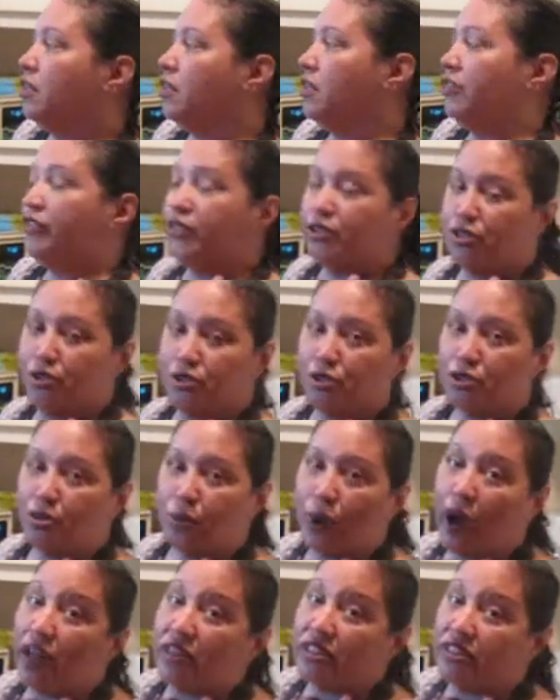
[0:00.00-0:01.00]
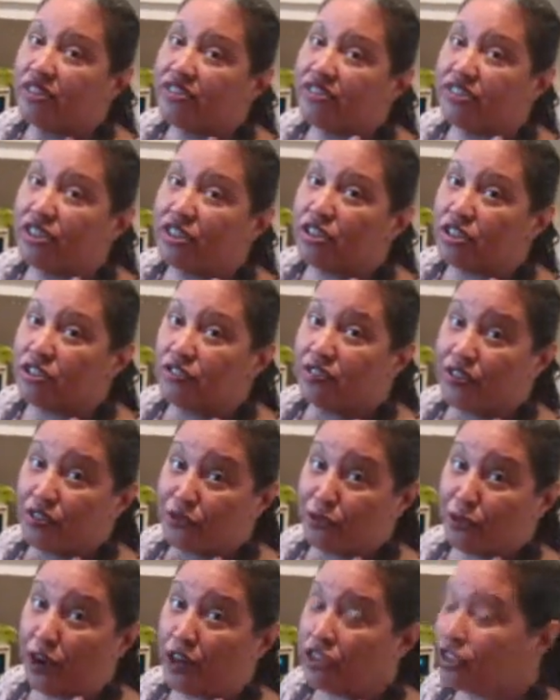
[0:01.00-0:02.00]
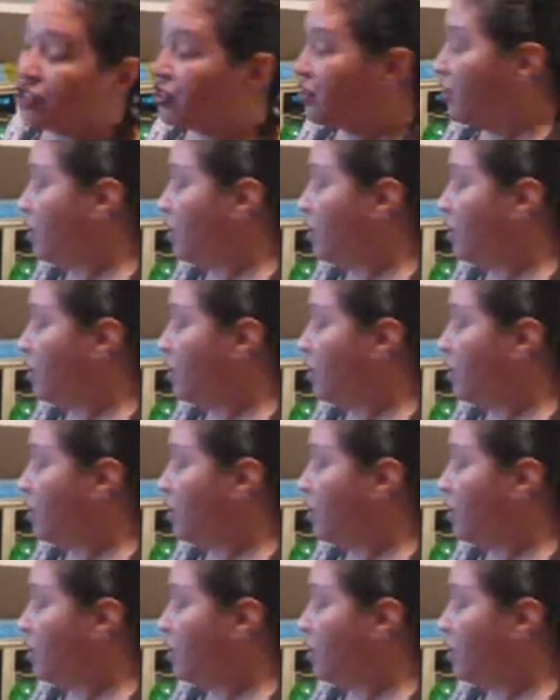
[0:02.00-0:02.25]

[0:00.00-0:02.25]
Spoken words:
If it's a good quality fish, if it's fresh.